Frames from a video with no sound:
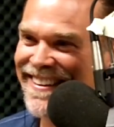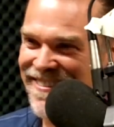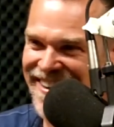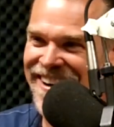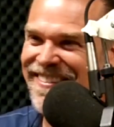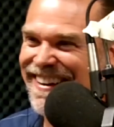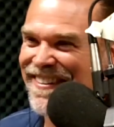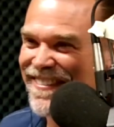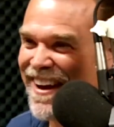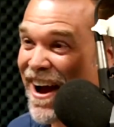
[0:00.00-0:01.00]

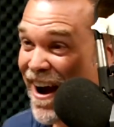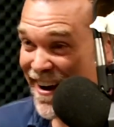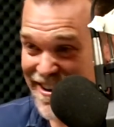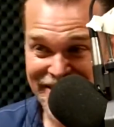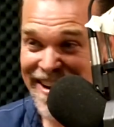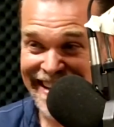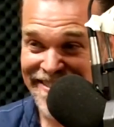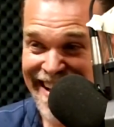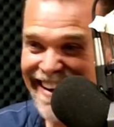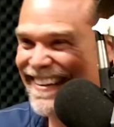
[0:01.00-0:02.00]
Back and forth,
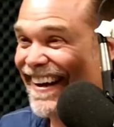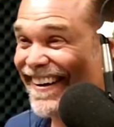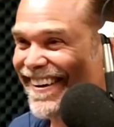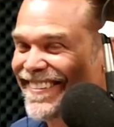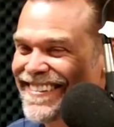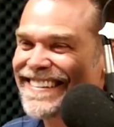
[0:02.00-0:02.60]
back and forth.